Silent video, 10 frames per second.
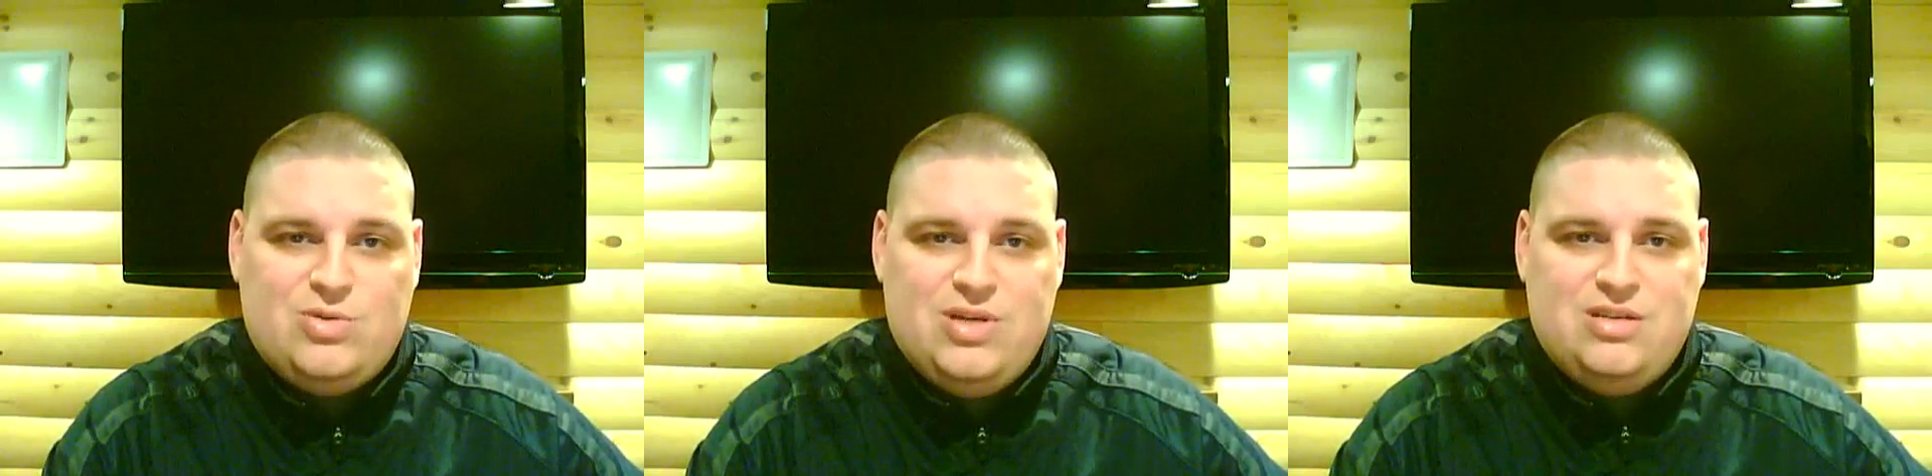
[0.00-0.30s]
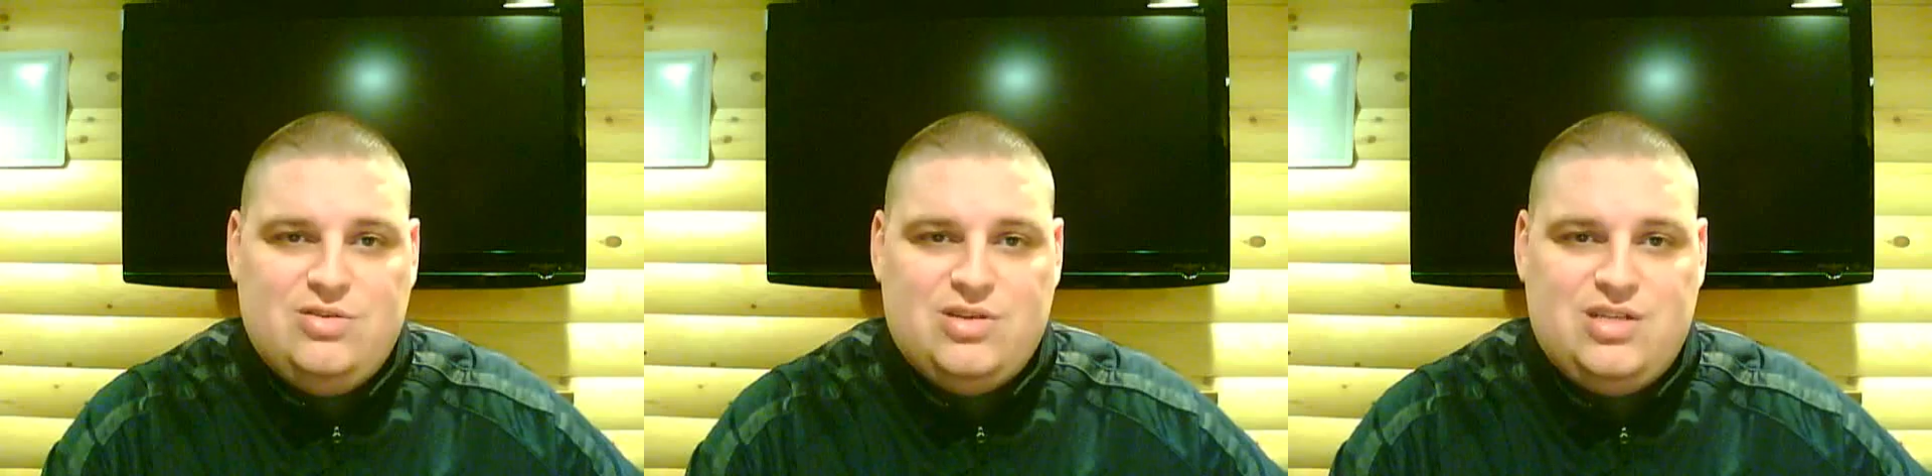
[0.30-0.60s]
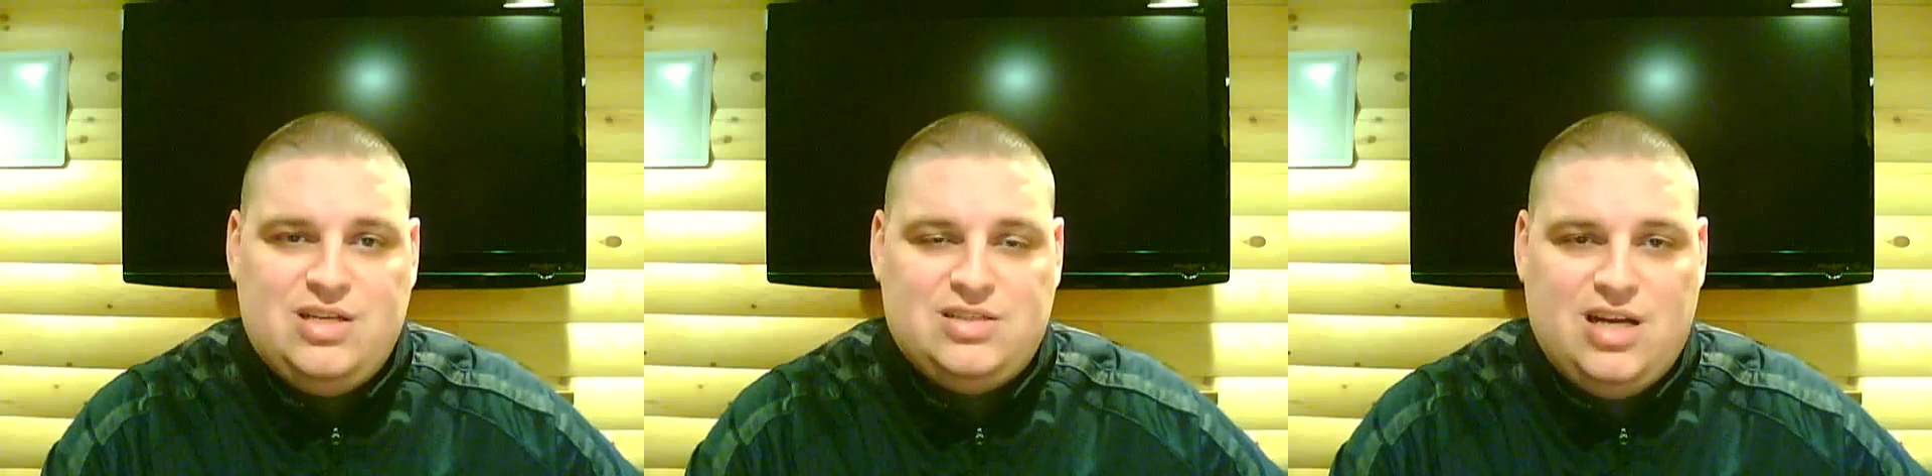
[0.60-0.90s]
squeeze into a
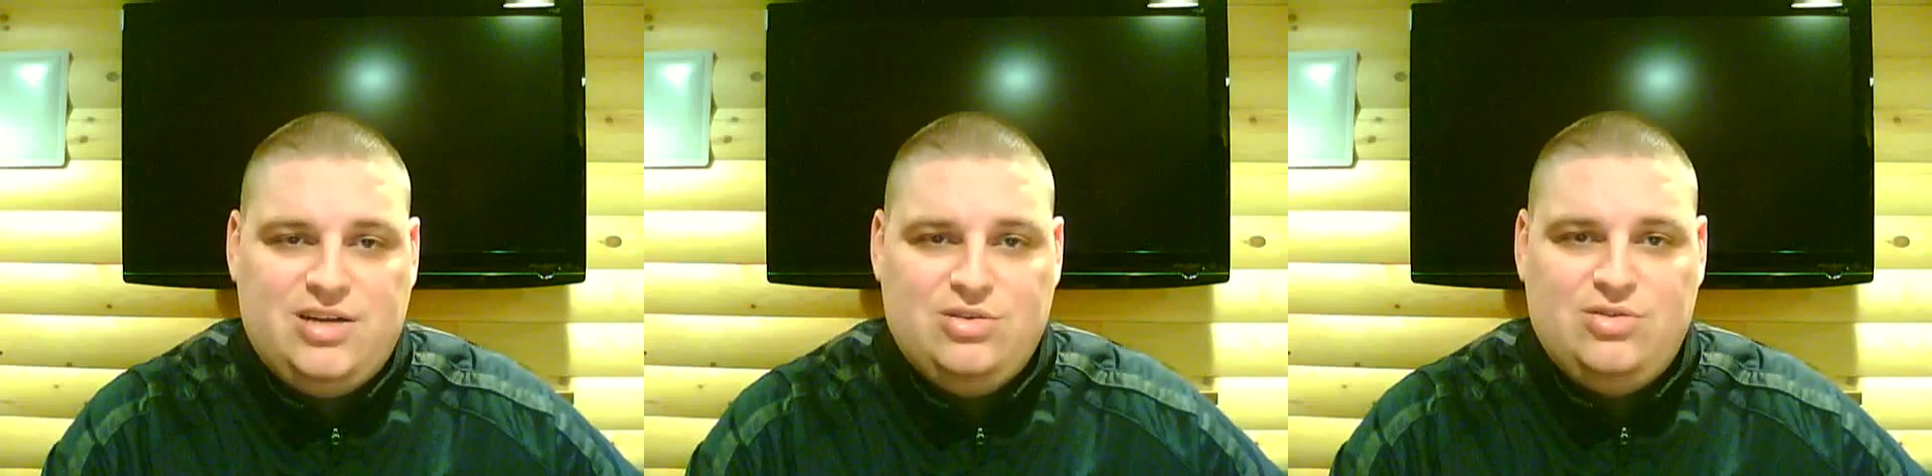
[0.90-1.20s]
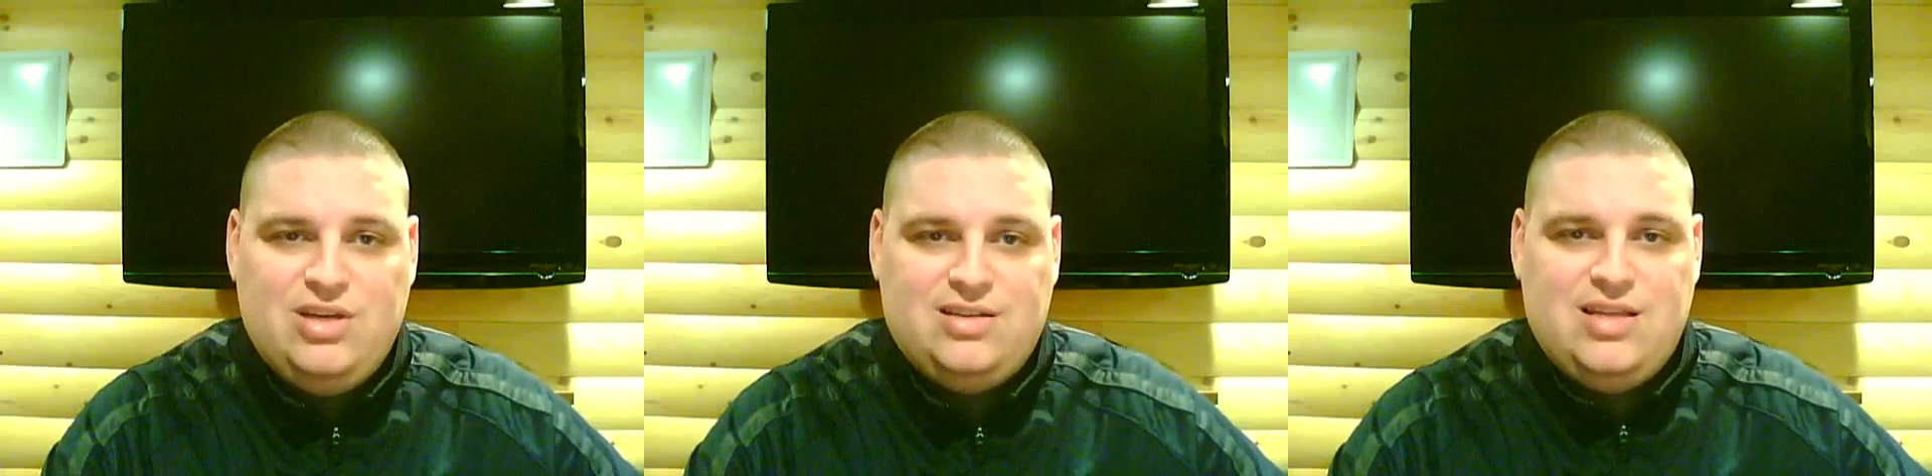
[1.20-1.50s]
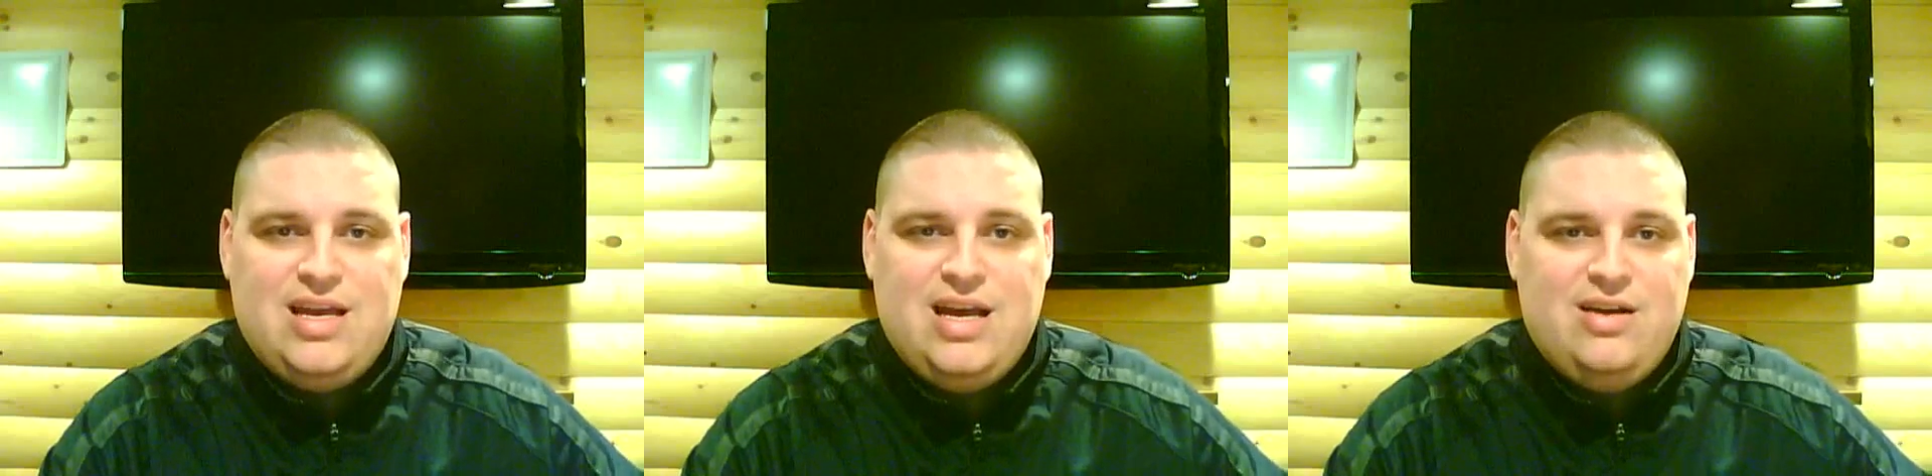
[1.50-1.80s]
6, I do think
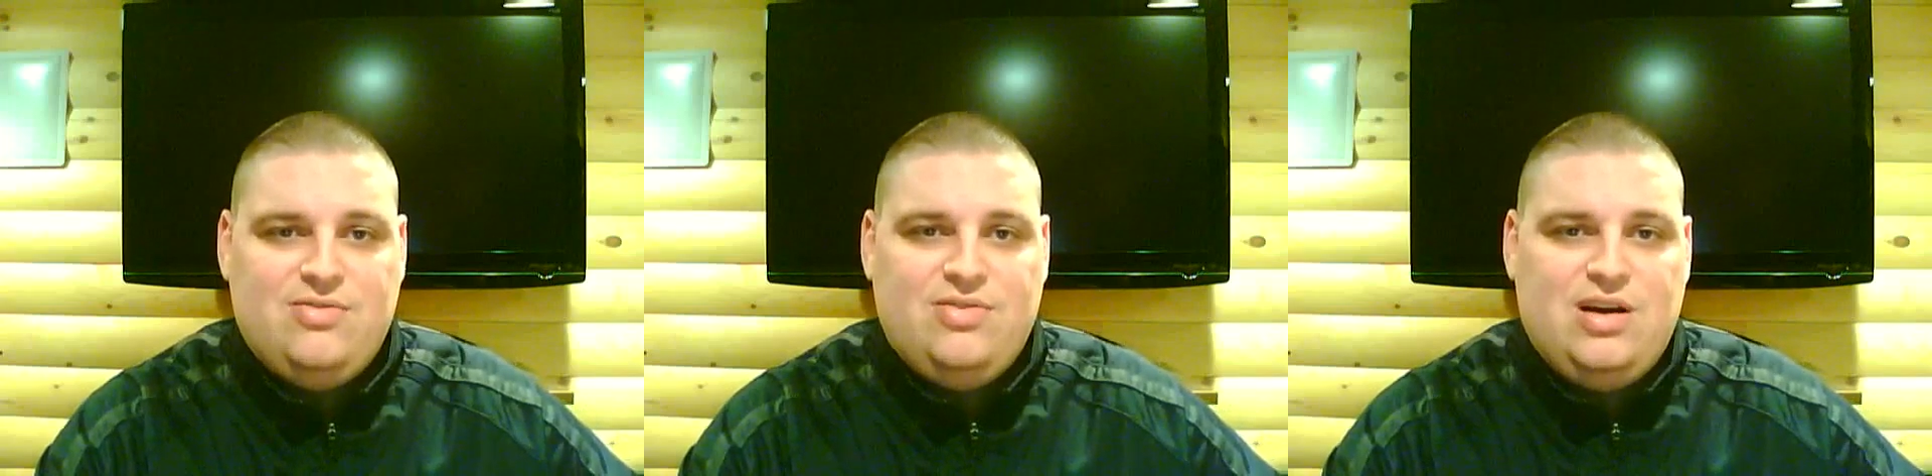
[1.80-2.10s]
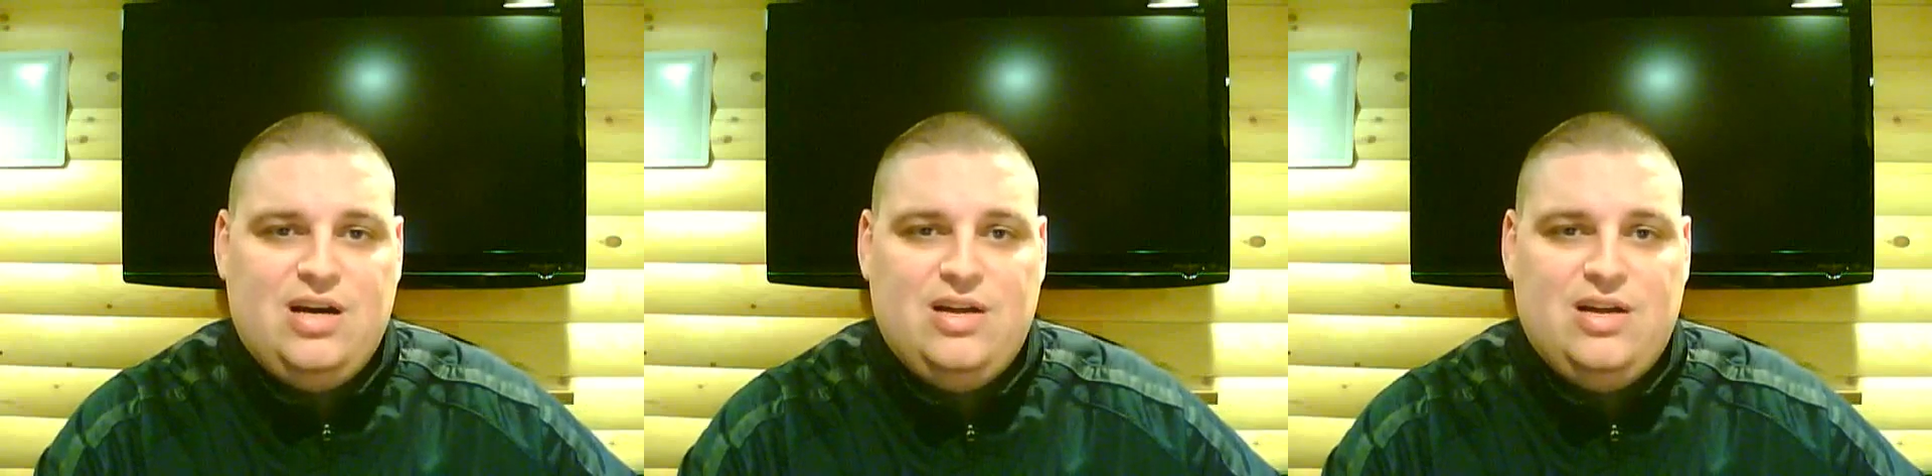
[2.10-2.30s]
they have